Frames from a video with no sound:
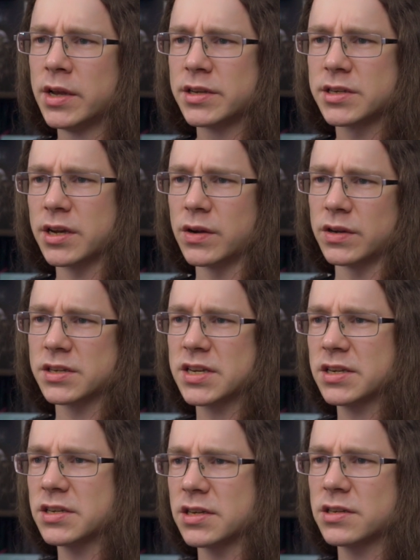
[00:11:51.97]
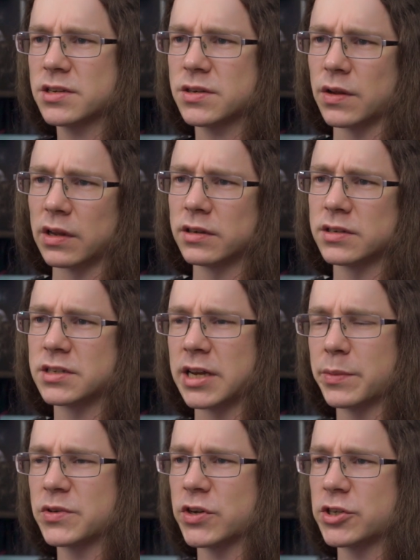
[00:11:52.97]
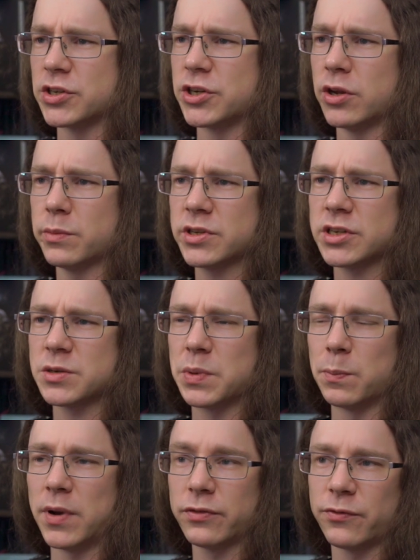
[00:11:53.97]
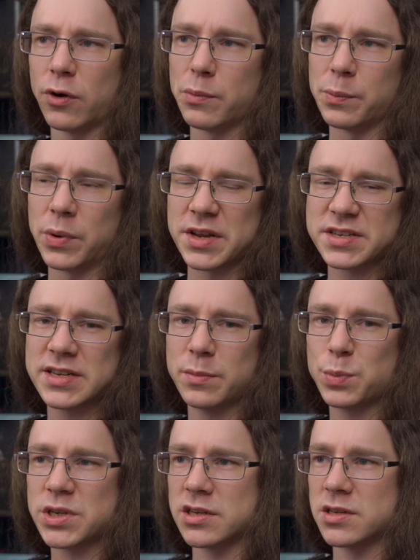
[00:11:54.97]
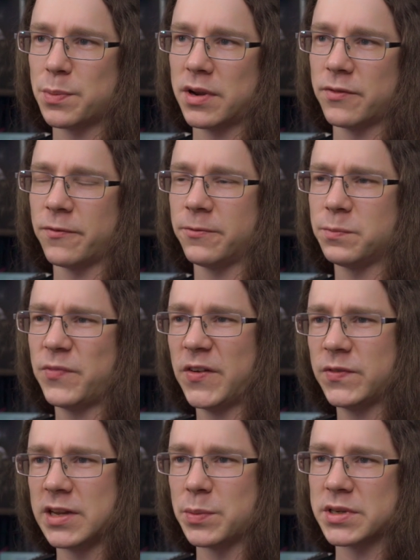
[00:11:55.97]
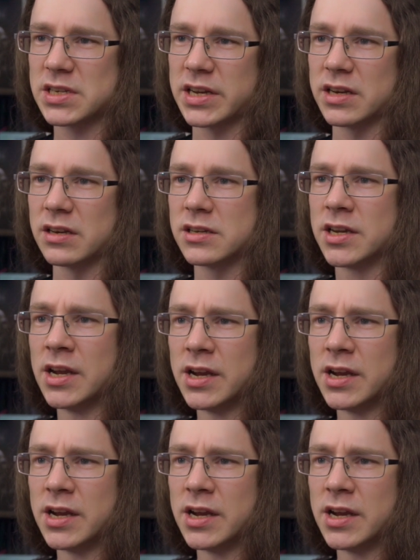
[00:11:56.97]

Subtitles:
So, Assassins is damage versus humans. That's been buffed from plus 10% to plus 50%.